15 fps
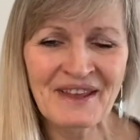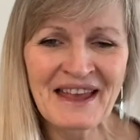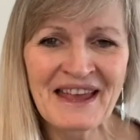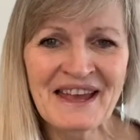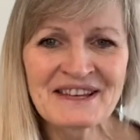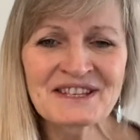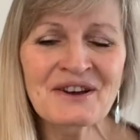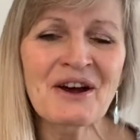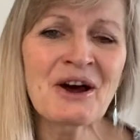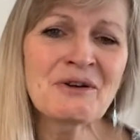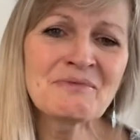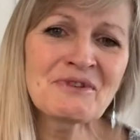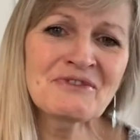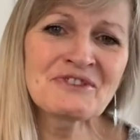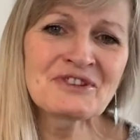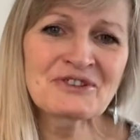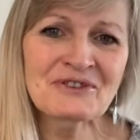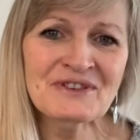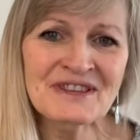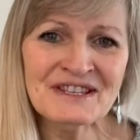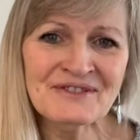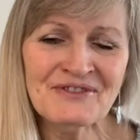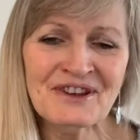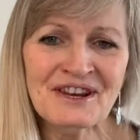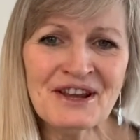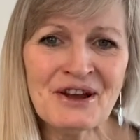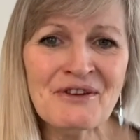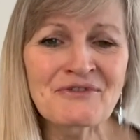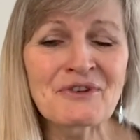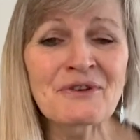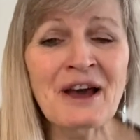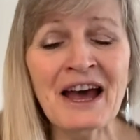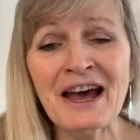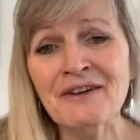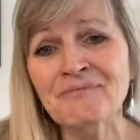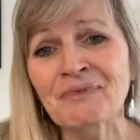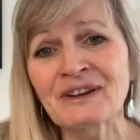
So I hope you've enjoyed this video. If you have,